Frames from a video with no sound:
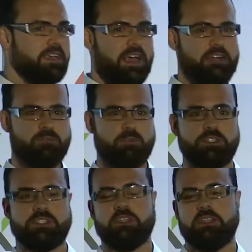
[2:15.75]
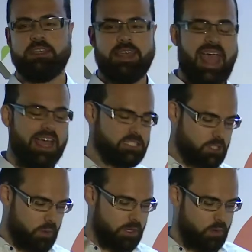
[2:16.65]
Unfortunately, it had
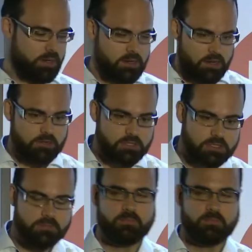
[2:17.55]
square windows.